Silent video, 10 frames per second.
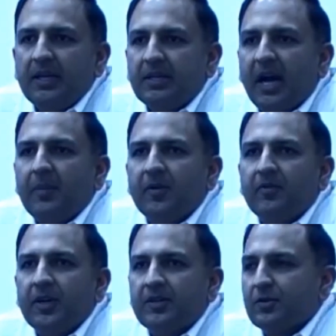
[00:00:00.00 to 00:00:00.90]
in time
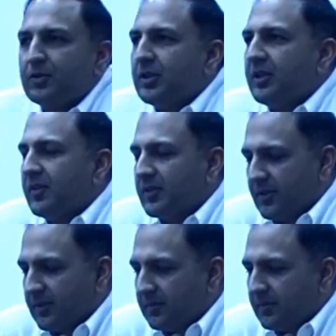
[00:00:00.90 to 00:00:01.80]
of great social
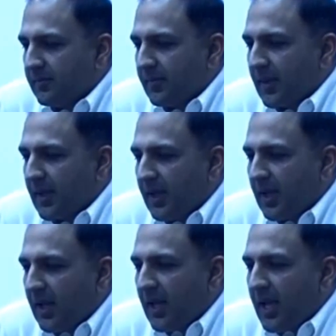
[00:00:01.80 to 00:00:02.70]
division.
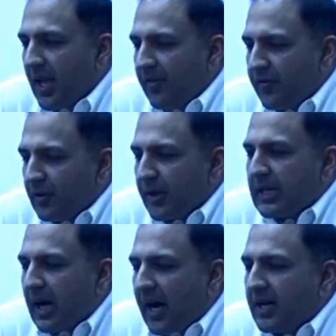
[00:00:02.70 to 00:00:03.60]
If you look
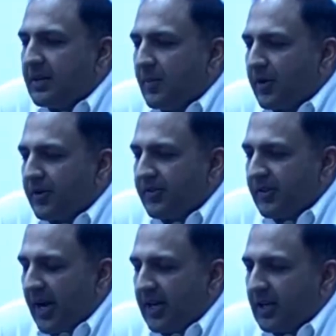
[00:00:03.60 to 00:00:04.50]
at our
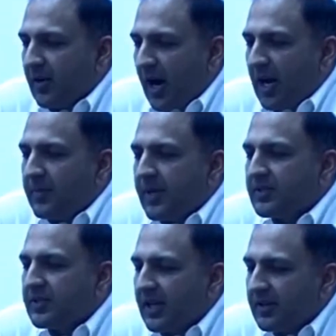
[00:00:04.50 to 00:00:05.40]
democracy right now, our
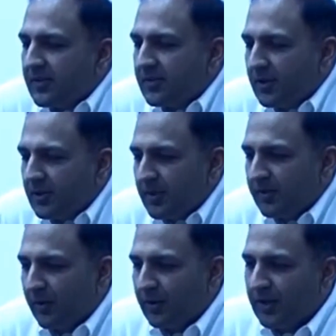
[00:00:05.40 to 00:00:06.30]
biggest challenge is going to
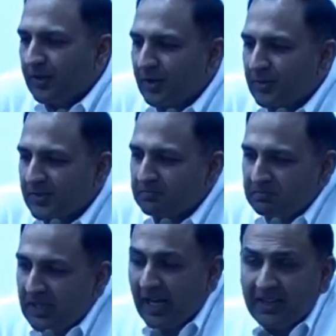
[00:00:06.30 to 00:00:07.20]
be the following. You know, it was
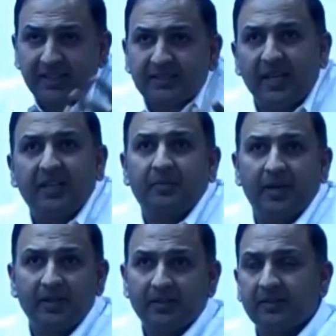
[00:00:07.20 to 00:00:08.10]
Gandhi's
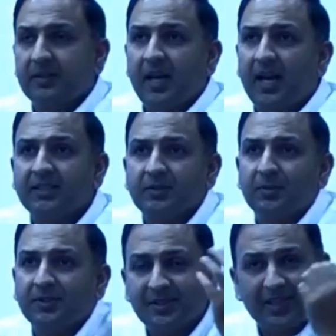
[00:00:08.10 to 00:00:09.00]
nightmare, as
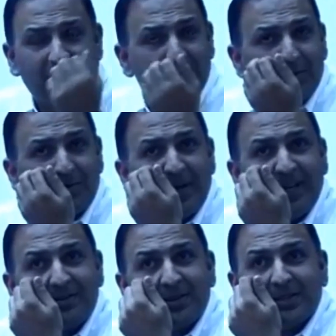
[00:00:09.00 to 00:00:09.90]
it was the nightmare of
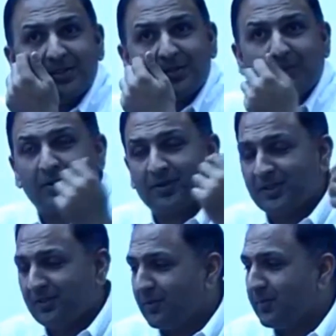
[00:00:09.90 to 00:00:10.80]
many critics of
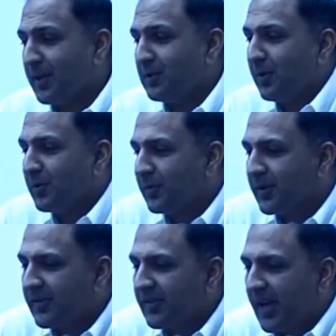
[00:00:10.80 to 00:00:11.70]
democracy from Plato
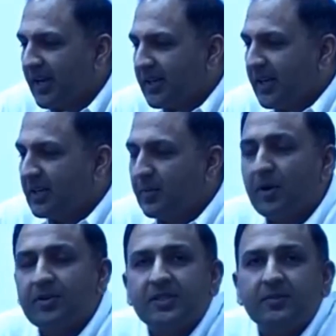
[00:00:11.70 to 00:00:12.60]
onwards, that a
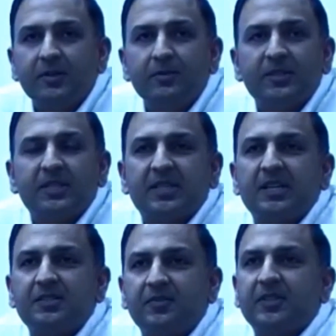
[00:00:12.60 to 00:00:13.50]
democracy will lose its
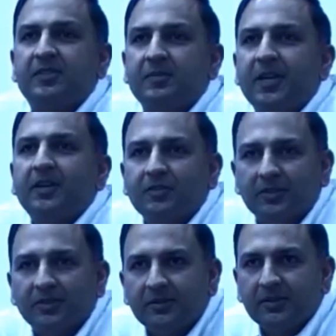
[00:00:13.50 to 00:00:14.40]
sense of
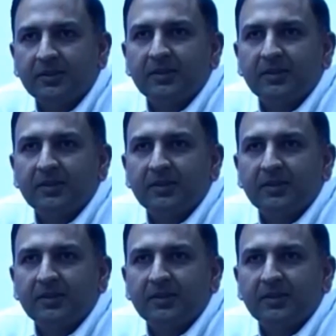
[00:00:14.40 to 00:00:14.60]
discrimination,